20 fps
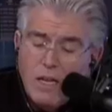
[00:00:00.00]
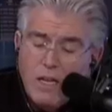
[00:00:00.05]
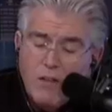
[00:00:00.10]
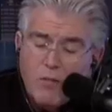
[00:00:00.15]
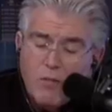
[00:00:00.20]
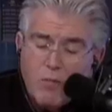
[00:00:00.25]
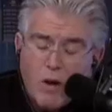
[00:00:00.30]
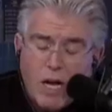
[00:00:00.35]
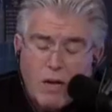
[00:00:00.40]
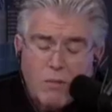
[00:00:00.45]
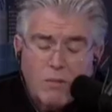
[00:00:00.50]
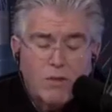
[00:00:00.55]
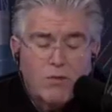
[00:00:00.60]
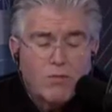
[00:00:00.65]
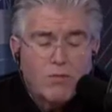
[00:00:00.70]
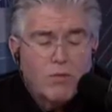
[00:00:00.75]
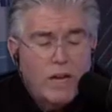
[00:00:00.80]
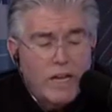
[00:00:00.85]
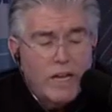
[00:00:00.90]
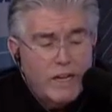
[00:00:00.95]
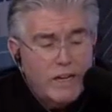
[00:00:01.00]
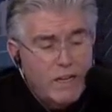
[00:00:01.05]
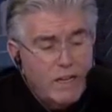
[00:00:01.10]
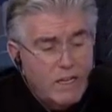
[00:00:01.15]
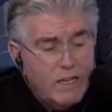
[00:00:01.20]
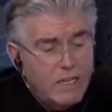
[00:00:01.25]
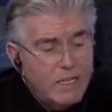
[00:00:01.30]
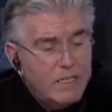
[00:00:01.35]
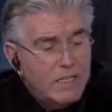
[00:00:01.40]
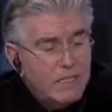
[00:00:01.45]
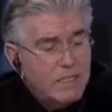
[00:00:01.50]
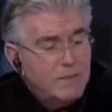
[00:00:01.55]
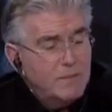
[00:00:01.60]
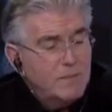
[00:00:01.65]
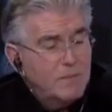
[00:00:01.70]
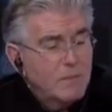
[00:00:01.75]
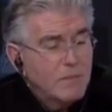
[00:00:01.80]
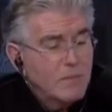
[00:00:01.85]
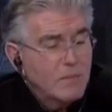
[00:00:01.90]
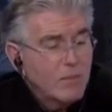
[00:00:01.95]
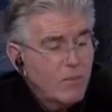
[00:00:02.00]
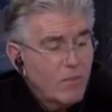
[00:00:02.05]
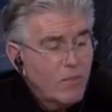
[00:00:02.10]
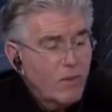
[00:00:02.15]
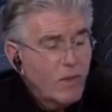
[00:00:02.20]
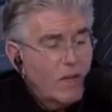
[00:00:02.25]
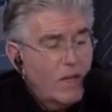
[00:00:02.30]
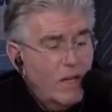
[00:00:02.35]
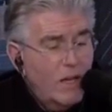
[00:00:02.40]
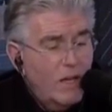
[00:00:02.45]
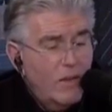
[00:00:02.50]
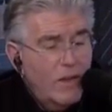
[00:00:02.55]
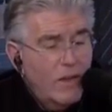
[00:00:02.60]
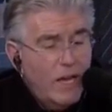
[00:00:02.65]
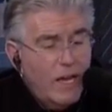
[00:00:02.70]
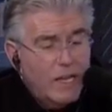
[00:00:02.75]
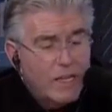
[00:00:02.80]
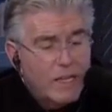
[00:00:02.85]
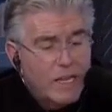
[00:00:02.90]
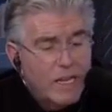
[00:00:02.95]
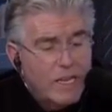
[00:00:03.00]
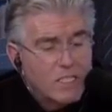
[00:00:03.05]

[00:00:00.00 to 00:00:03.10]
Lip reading: you've probably read that